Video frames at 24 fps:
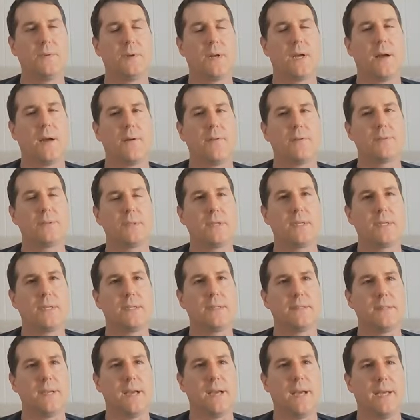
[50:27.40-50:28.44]
what I was gonna
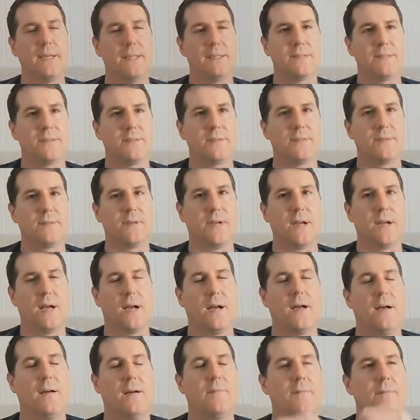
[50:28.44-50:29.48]
say is
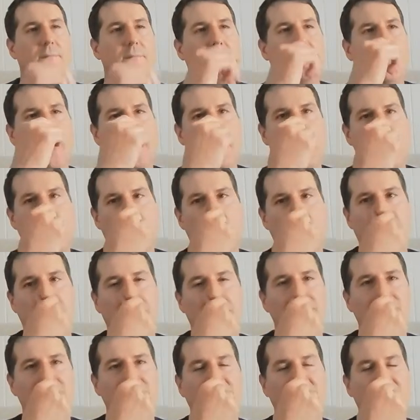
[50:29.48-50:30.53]
maybe it
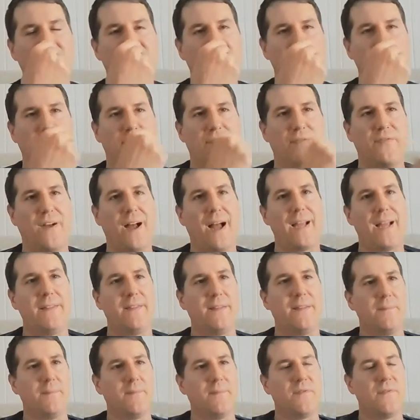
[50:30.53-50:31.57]
makes sense to
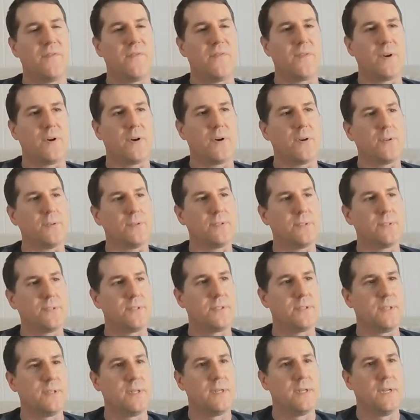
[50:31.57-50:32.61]
find them
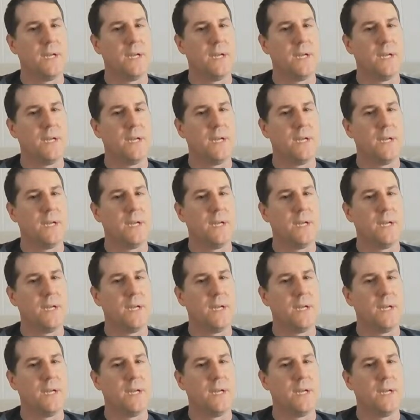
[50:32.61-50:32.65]
first